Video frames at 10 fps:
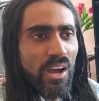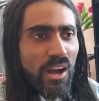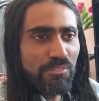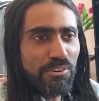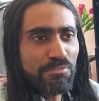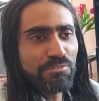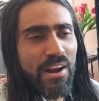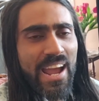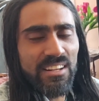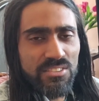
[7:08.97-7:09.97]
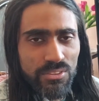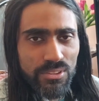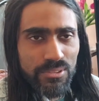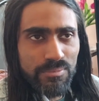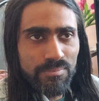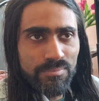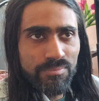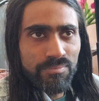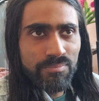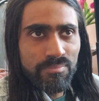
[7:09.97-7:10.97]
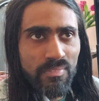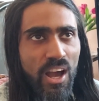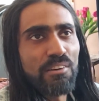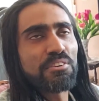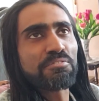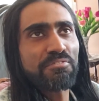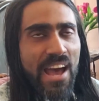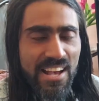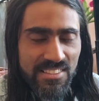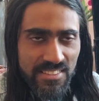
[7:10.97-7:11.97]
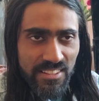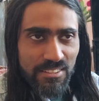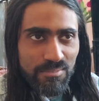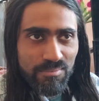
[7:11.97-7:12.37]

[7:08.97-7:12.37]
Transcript: of a fractal of a facet